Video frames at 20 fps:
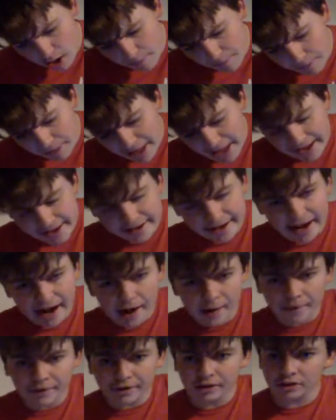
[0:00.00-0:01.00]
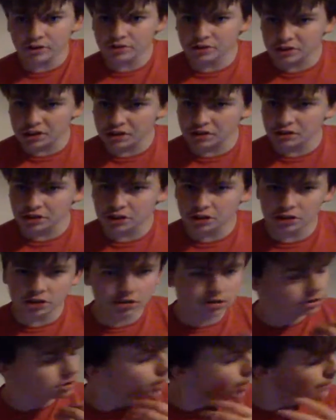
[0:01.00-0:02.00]
Blair Cowan, good
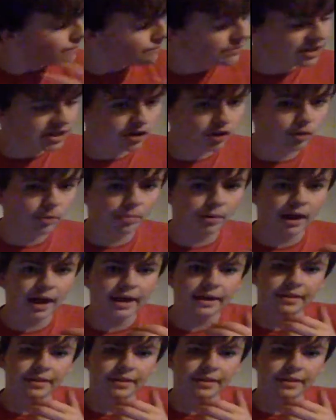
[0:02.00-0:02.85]
addition. Don't think he'll play